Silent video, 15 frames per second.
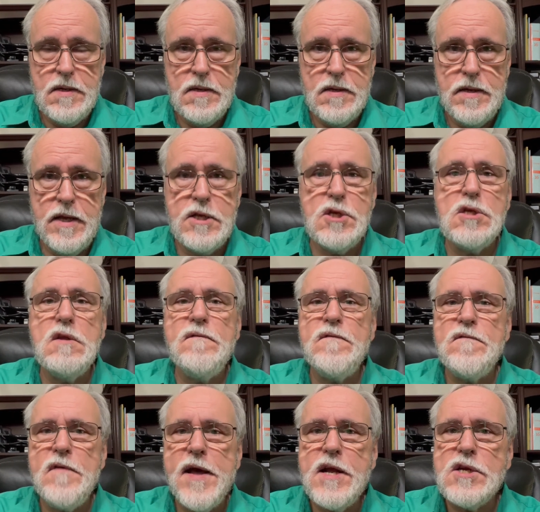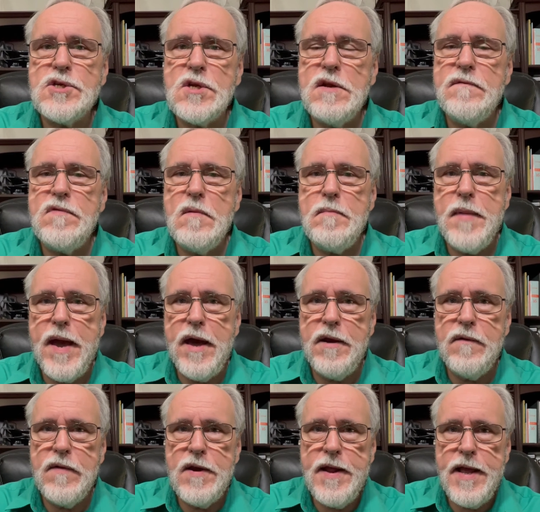It's a deflection of the
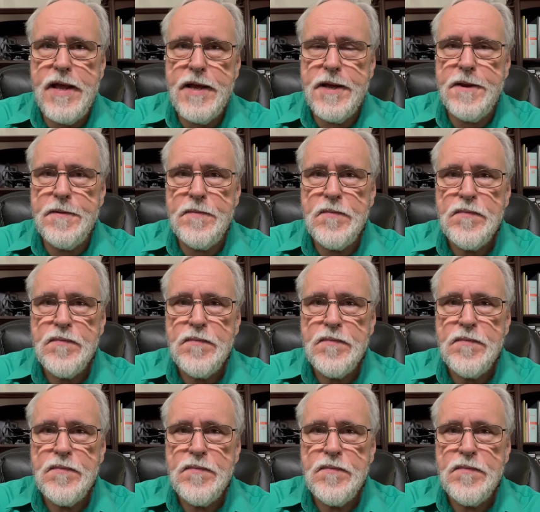matter at hand.